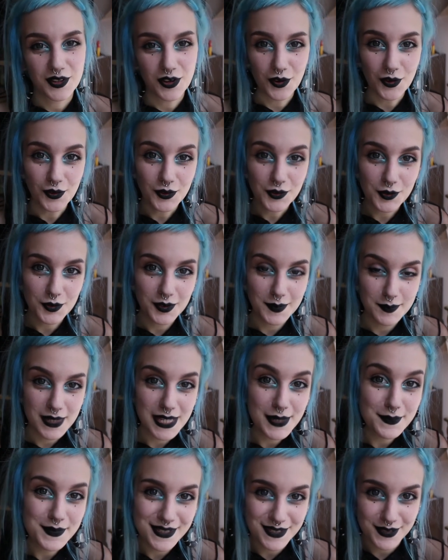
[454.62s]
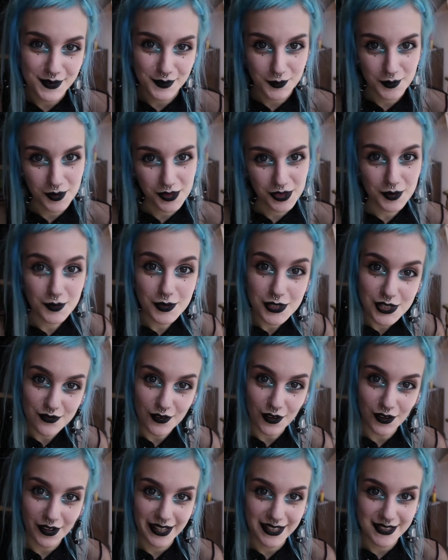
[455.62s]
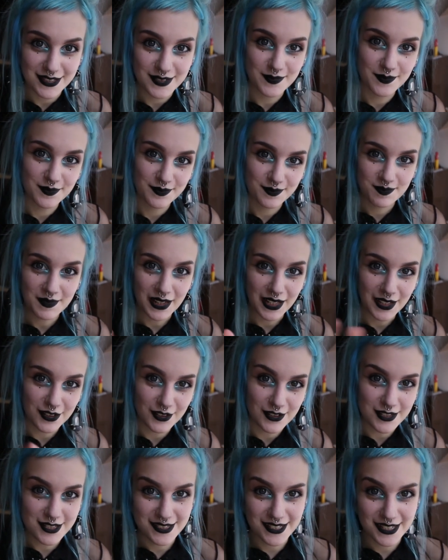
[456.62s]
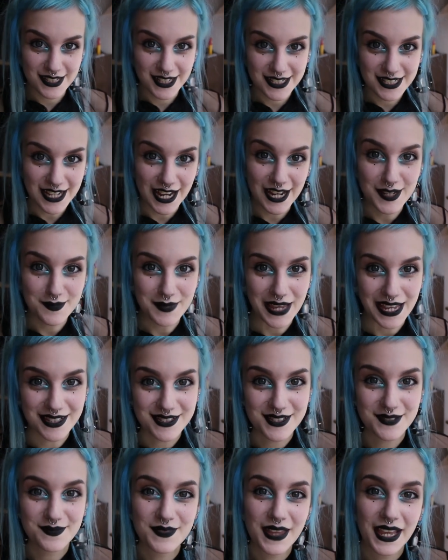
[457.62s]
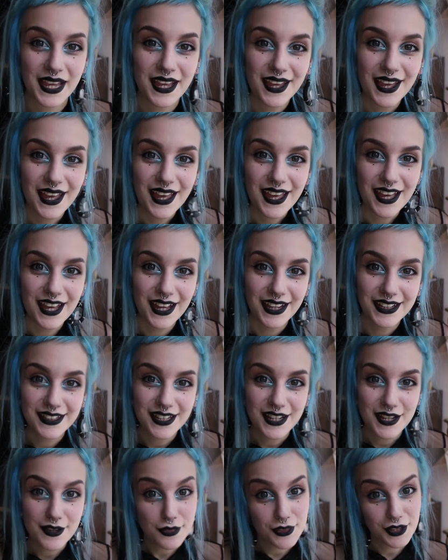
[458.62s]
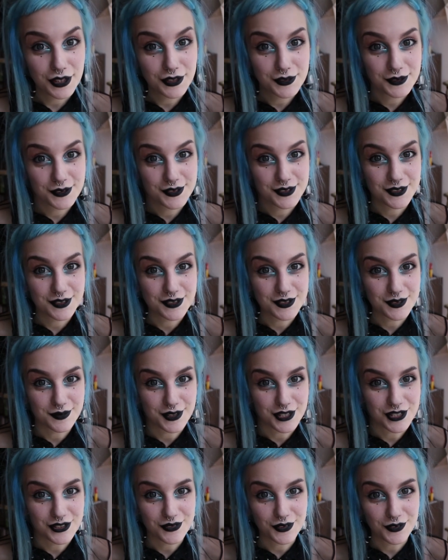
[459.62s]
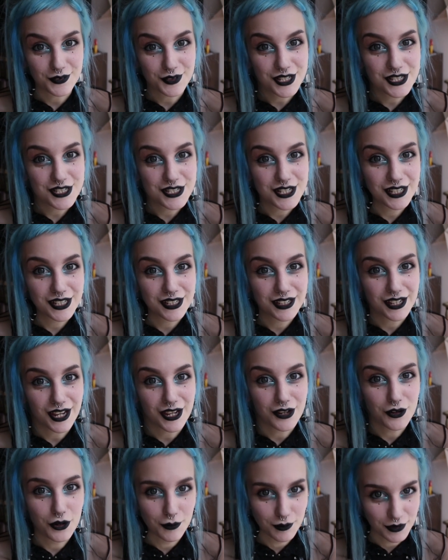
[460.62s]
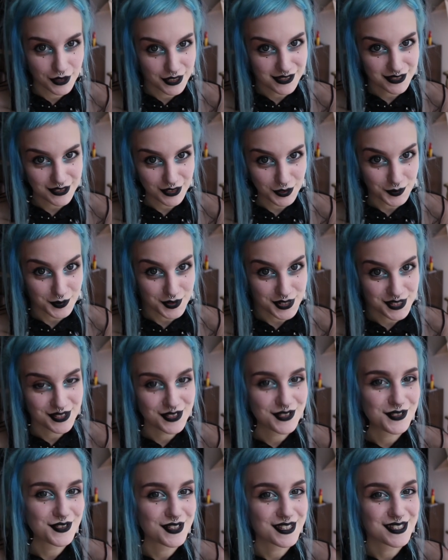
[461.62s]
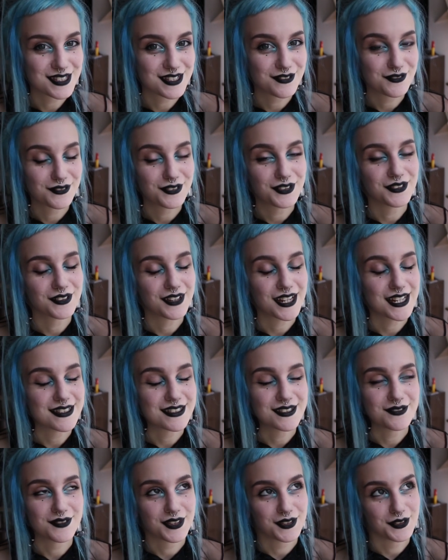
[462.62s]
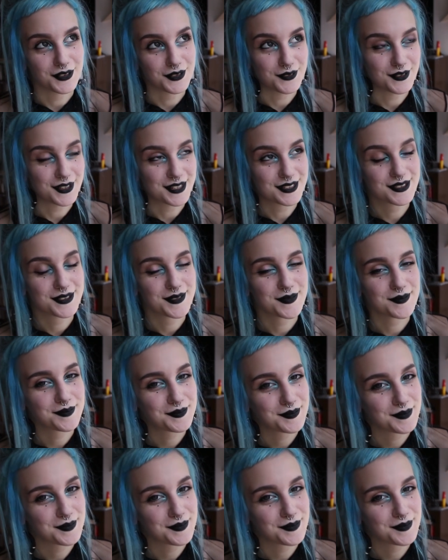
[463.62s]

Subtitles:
all peeps with huge foreheads, consider tiny bangs. And yeah, thank you so much for watching. I hope this still was interesting for you guys, even though it was